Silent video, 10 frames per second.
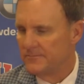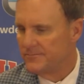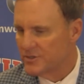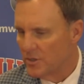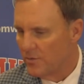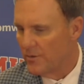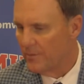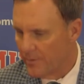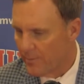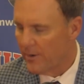So the,
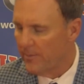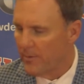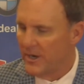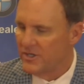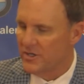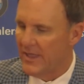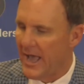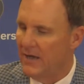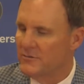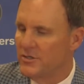the preparation, the
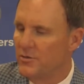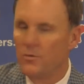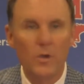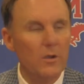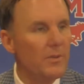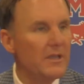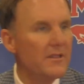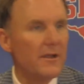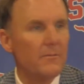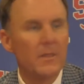how-to will be
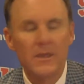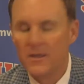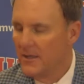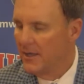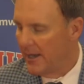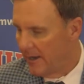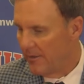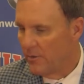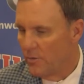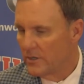there. Uh,
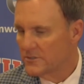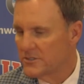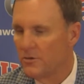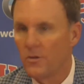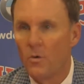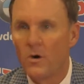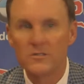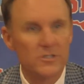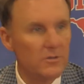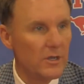the will to and the
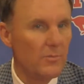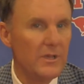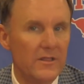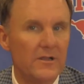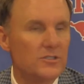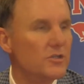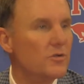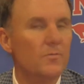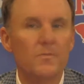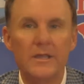want to, it'll be there
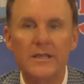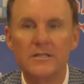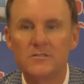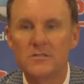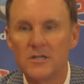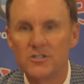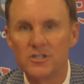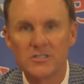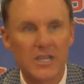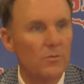too. It's uh,
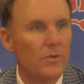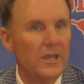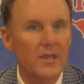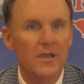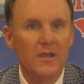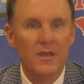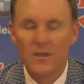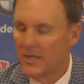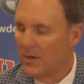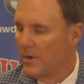just can we
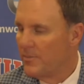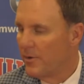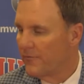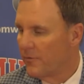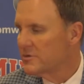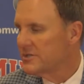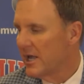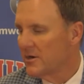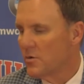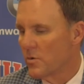can we put four
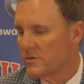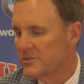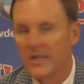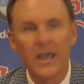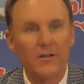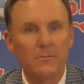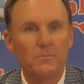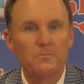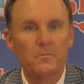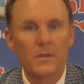solid quarters together?
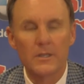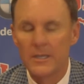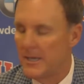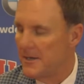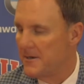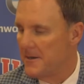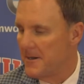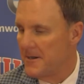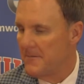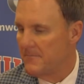And
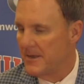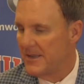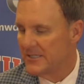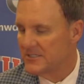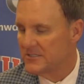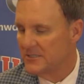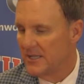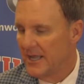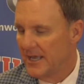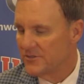um, and that's
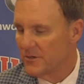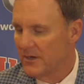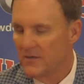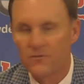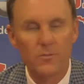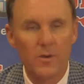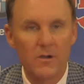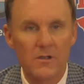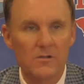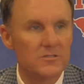as their head
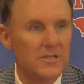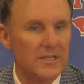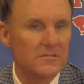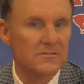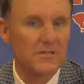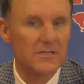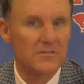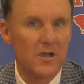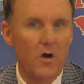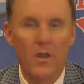football coach, that's
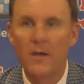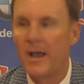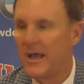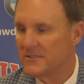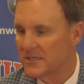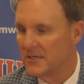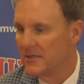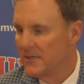that's all I'm asking.